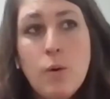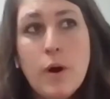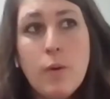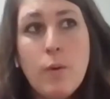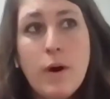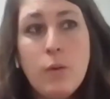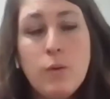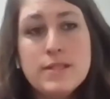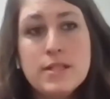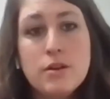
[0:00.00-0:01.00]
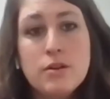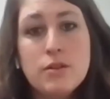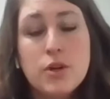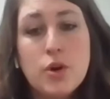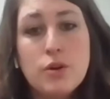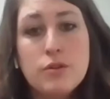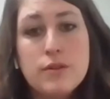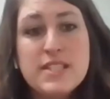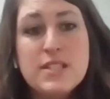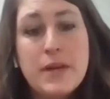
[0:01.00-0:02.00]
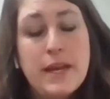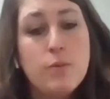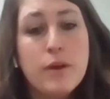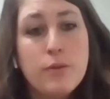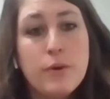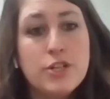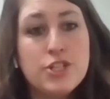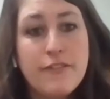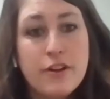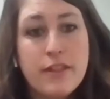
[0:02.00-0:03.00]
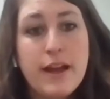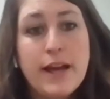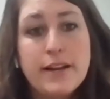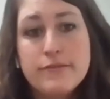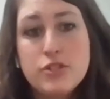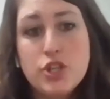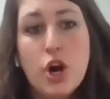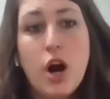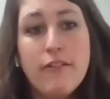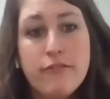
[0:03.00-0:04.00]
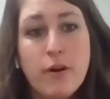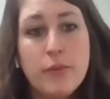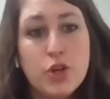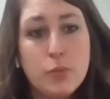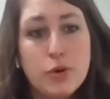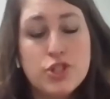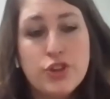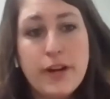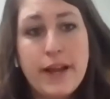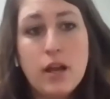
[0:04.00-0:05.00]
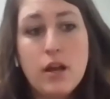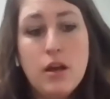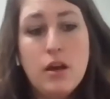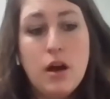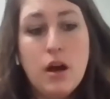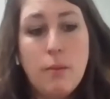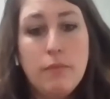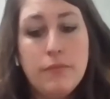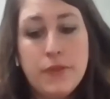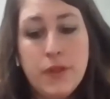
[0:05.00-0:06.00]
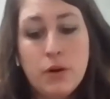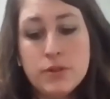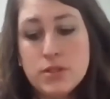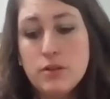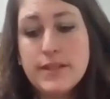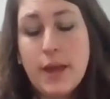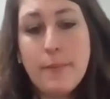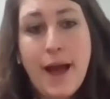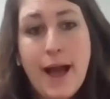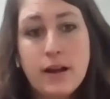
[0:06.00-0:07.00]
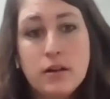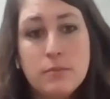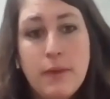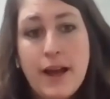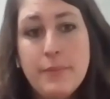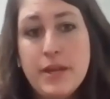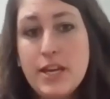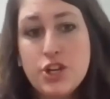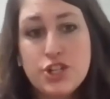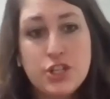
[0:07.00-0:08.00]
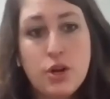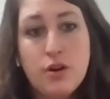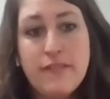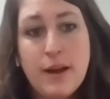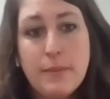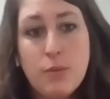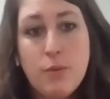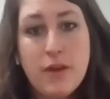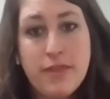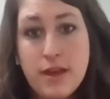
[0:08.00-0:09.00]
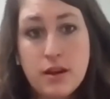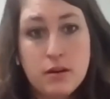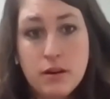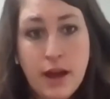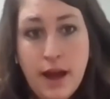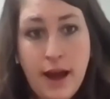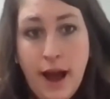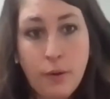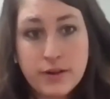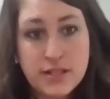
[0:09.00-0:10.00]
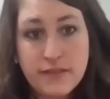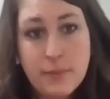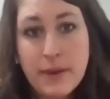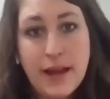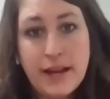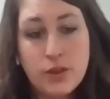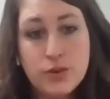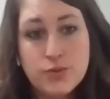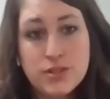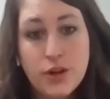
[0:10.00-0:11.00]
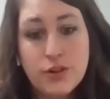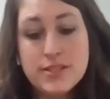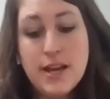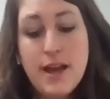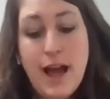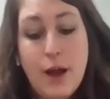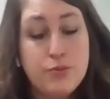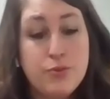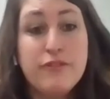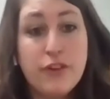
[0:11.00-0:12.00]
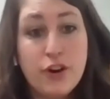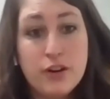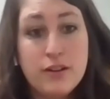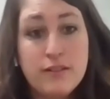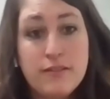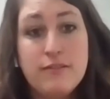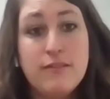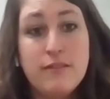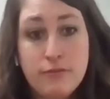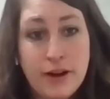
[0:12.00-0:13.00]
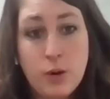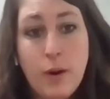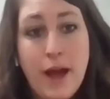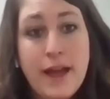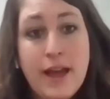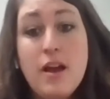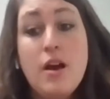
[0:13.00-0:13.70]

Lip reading: went well was the speed with which everything kind of took off from the newborn screening. The results came back. My pediatrician notified me within hours of him getting those results. I was referred right away.